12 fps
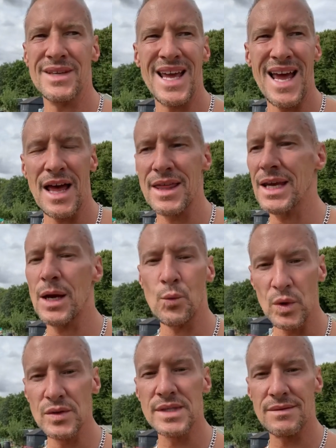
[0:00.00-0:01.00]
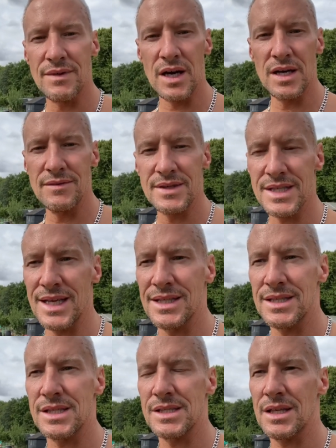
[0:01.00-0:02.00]
Yeah, I think it will survive is the
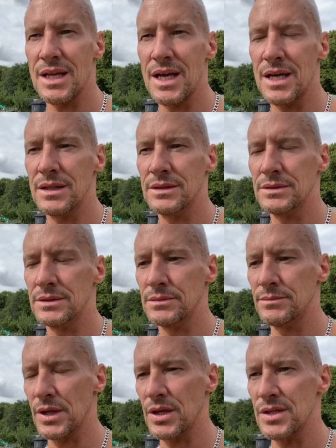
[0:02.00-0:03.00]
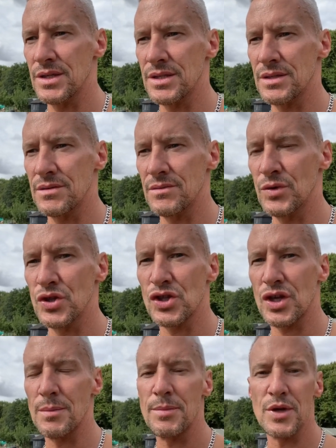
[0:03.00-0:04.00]
answer to that, because we're just
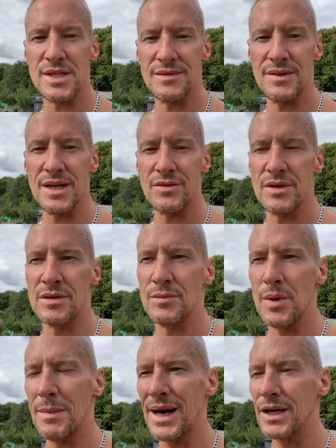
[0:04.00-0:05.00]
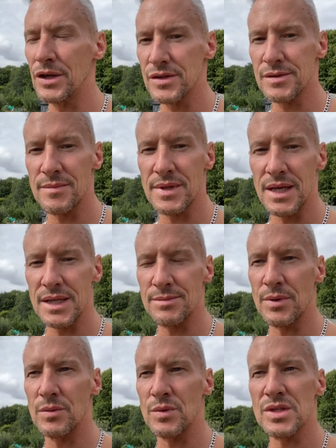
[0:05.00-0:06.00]
going to persevere, and we might lose some things,
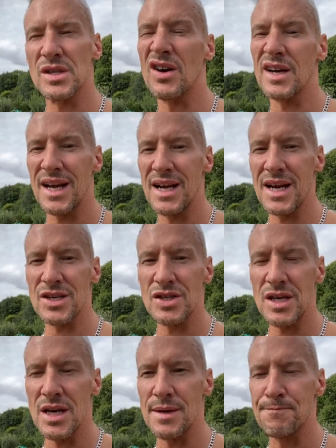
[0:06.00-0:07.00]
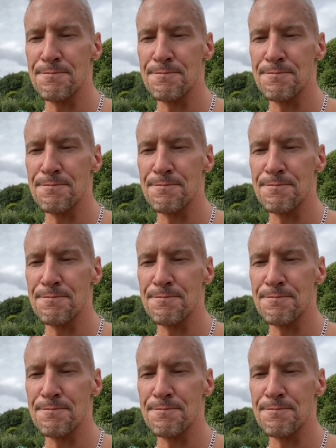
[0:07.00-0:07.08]
but we'll start again next year.